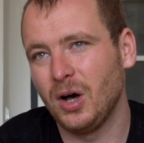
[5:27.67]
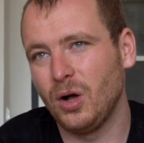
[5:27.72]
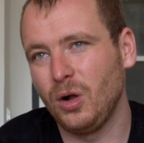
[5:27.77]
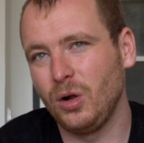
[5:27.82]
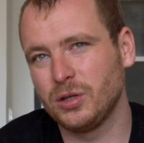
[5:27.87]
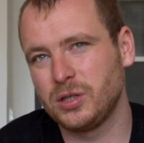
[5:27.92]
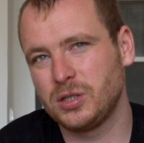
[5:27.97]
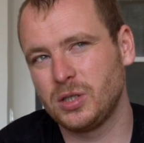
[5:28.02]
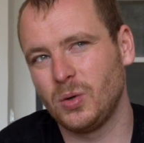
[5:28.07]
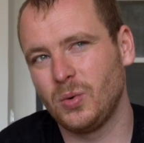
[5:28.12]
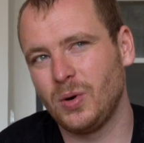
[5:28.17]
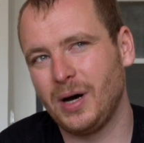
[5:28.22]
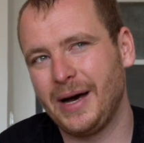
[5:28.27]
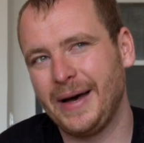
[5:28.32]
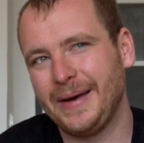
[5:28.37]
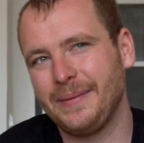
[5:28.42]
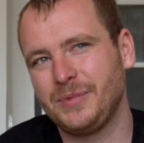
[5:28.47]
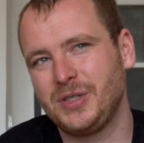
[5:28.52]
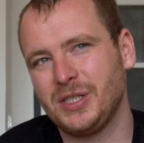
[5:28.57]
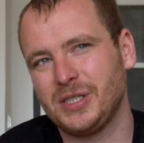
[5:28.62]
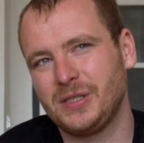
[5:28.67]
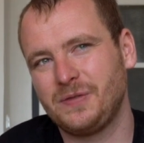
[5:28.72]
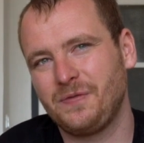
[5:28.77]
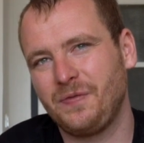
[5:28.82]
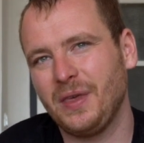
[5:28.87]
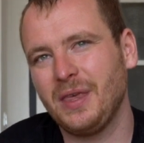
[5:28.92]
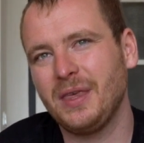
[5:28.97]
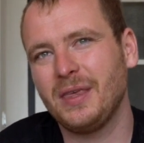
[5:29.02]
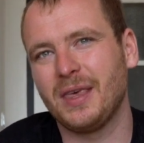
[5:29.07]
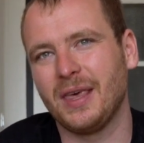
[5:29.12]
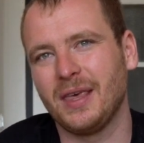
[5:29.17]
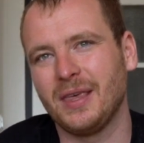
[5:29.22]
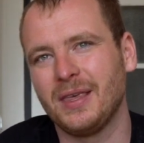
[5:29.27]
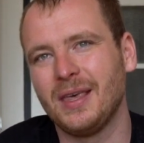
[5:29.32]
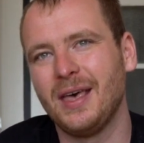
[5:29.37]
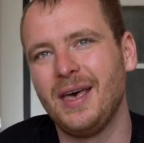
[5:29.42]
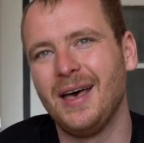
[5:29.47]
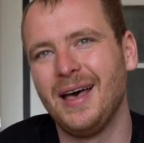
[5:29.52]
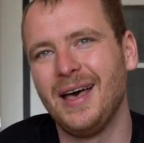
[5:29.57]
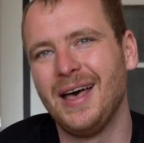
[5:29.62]
Also, I'm just
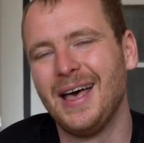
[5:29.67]
thinking